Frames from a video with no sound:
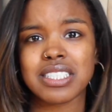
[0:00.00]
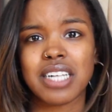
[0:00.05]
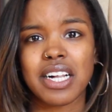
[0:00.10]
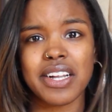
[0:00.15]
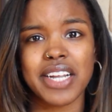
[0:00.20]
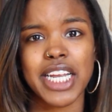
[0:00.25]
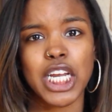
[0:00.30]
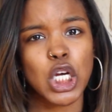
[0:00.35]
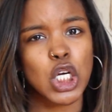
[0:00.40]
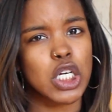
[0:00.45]

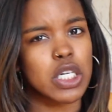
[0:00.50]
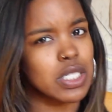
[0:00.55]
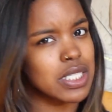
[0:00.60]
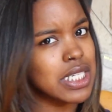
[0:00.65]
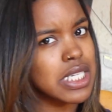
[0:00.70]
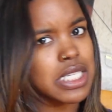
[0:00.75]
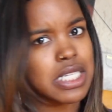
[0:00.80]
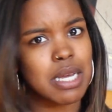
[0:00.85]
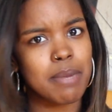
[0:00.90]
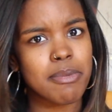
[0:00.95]
like
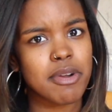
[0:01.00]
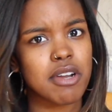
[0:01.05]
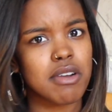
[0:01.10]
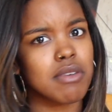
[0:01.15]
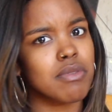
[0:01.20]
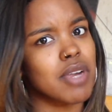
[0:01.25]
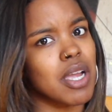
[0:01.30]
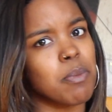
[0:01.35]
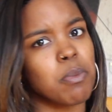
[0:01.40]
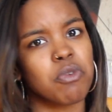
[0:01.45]
early
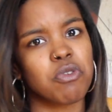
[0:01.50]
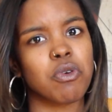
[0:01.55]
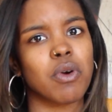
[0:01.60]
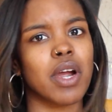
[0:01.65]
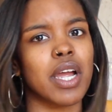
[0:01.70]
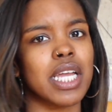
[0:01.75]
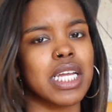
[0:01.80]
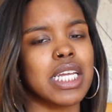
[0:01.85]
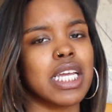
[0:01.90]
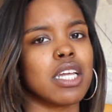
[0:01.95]
summer, right before
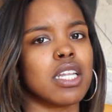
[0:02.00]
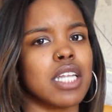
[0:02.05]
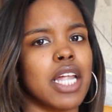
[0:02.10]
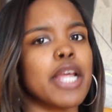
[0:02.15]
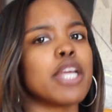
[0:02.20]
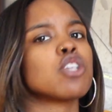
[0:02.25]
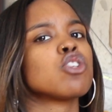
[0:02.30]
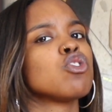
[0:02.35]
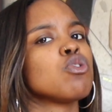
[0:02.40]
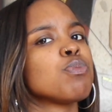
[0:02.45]
I get
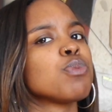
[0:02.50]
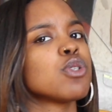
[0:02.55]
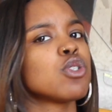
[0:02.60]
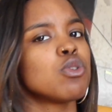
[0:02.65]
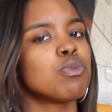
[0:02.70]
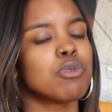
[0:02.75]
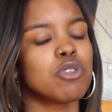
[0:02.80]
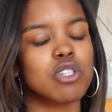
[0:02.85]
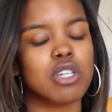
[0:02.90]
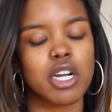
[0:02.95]
like
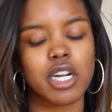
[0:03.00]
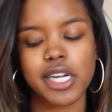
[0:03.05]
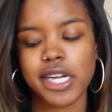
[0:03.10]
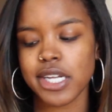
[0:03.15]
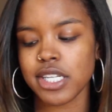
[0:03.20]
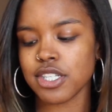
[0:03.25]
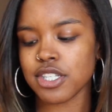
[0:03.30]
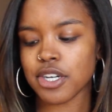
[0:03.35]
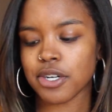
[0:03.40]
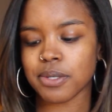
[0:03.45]
super dark.
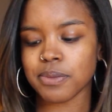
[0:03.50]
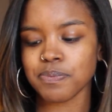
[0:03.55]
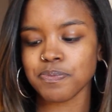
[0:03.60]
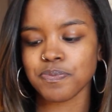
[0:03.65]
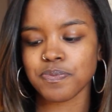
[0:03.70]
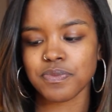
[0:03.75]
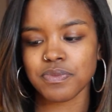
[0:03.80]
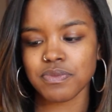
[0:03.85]
So